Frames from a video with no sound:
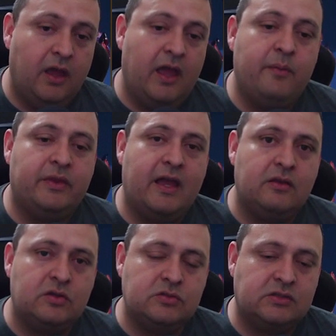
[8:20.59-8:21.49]
And
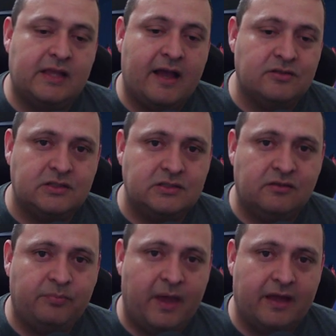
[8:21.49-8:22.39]
without those thousands
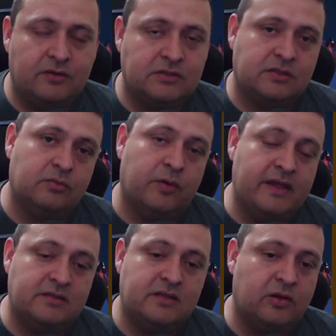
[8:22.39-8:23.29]
of battles to
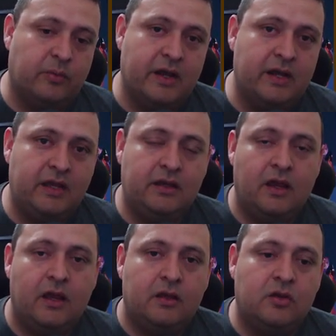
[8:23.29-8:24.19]
raise their rating,
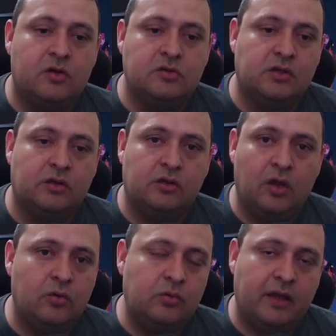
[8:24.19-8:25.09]
those
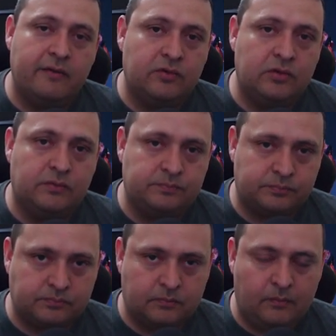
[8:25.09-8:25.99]
low level
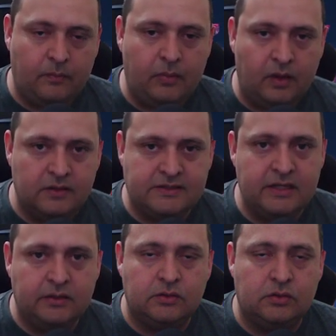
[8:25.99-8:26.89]

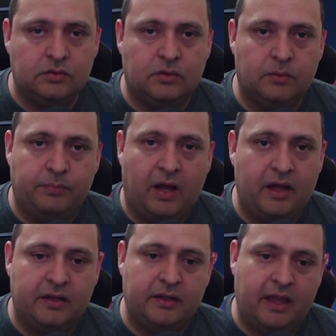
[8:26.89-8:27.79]
single
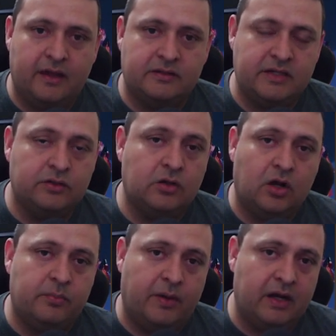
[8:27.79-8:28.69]
bot account, single
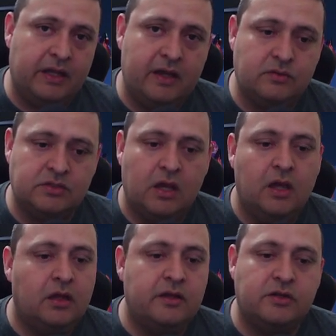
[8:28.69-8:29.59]
card bot accounts
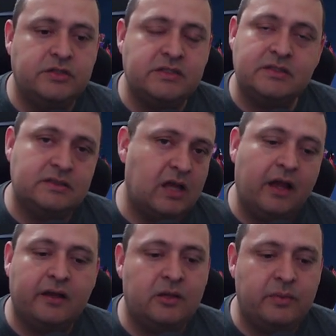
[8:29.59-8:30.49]
they're just
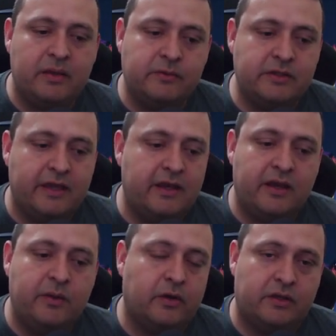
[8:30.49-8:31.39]
not going to be able to get
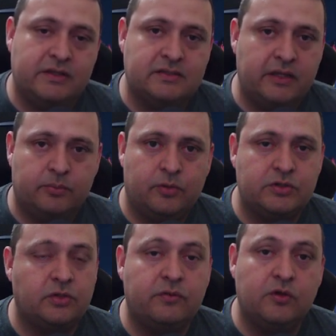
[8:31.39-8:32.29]
anywhere on this leaderboard
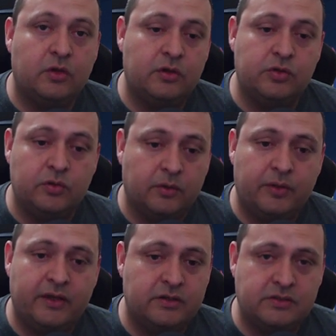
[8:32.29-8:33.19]
so if you're a newer
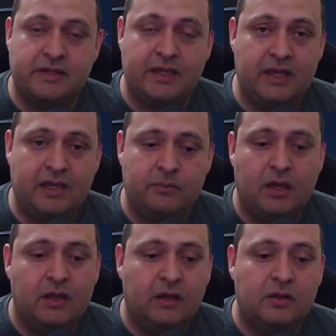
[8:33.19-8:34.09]
player to the game
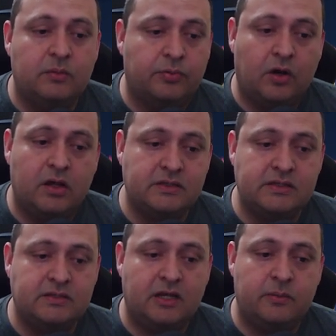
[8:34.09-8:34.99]
the bronze
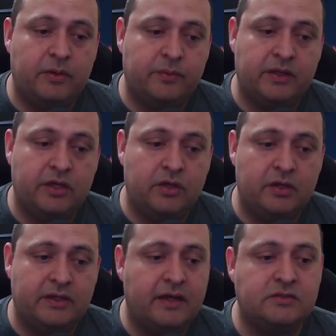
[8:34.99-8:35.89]
is going to be really
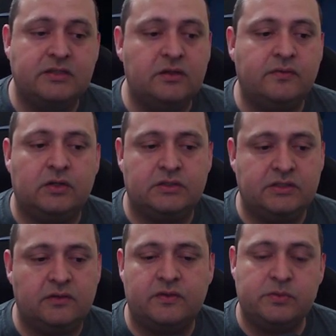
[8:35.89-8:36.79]
good now silver
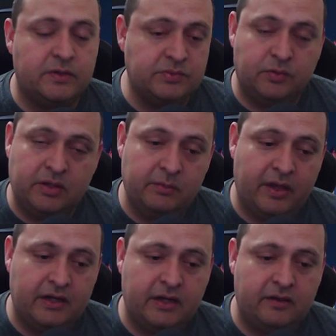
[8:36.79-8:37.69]
silver is much more
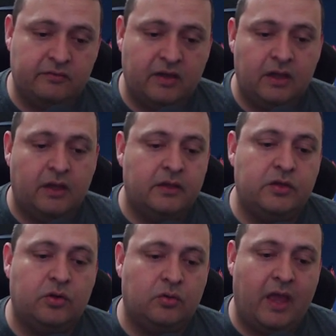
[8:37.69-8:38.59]
competitive
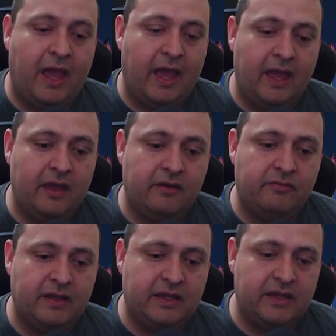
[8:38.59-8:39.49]
you don't have
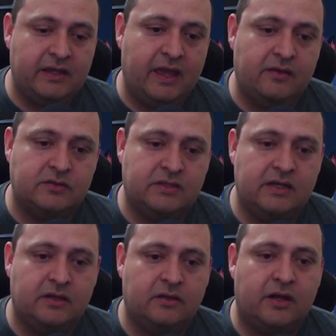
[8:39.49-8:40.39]
any accounts
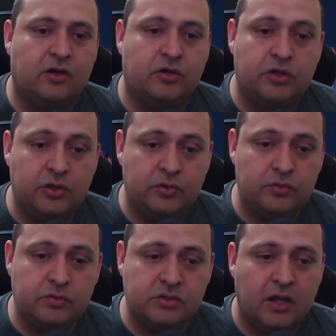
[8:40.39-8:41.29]
here that are
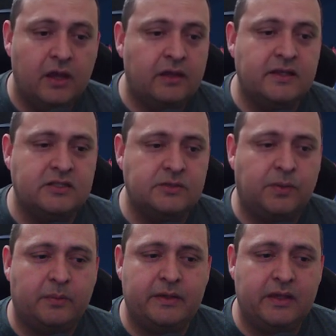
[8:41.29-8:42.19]
huge this is
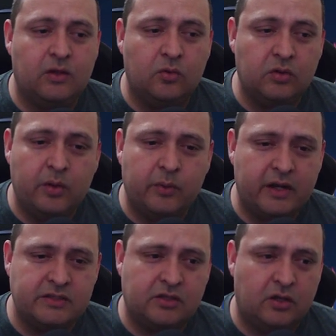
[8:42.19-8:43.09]
probably the only one
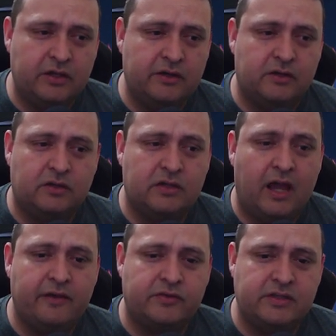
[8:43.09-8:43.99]
i saw here
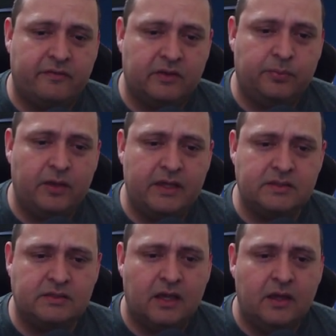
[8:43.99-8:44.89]
tied for seventh
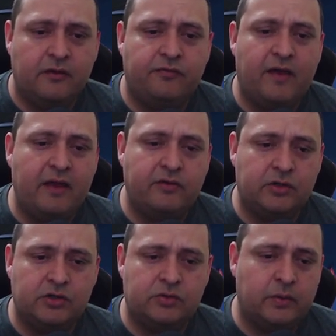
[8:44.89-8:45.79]
place
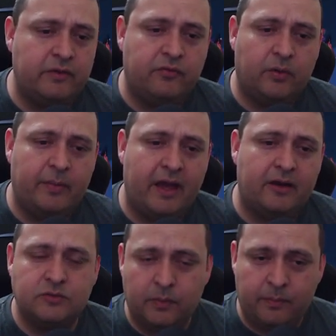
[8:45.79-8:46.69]
524
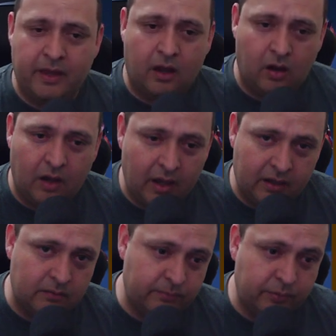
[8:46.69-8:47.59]
battles would be high
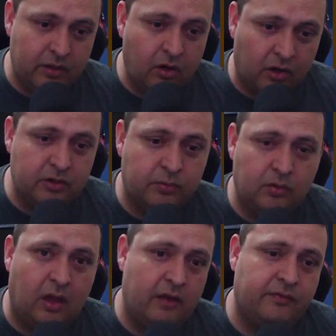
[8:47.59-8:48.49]
pretty hard to
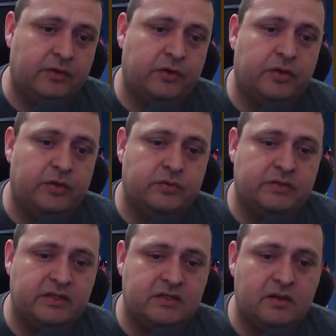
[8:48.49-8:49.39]
pull off under the new
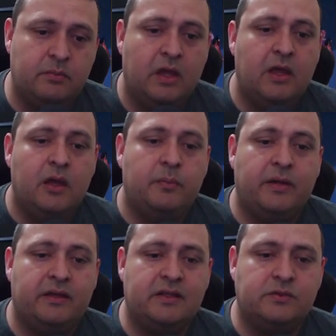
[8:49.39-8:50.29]
system
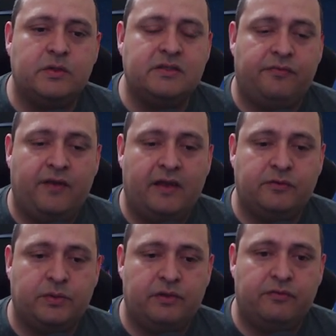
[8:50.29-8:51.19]
but this was a
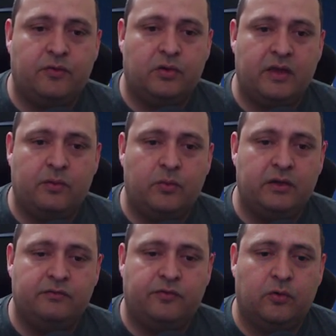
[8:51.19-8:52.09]
524 that
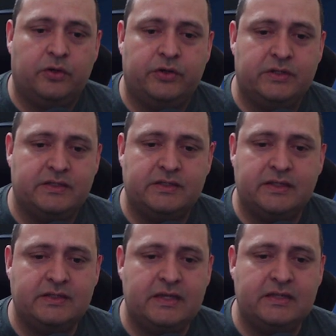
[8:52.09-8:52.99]
won
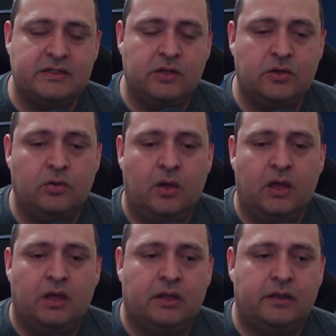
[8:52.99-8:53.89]
460 so
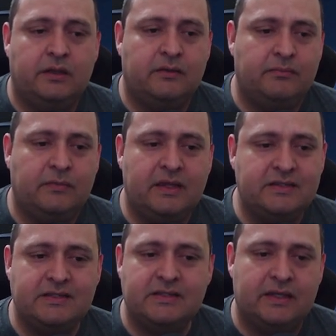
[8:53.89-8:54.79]

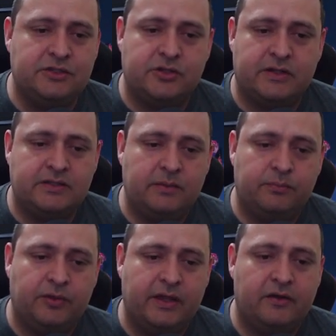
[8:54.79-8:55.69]
this is an interesting
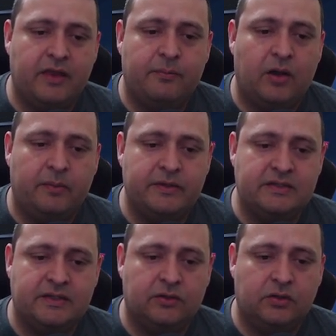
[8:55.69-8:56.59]
player. They probably
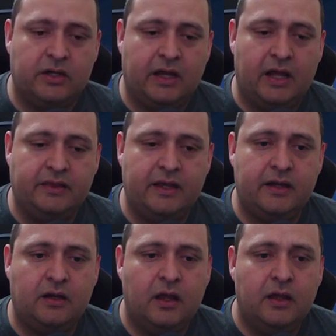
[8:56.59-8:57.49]
still could have got
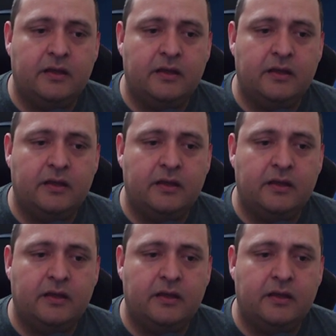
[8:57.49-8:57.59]
there.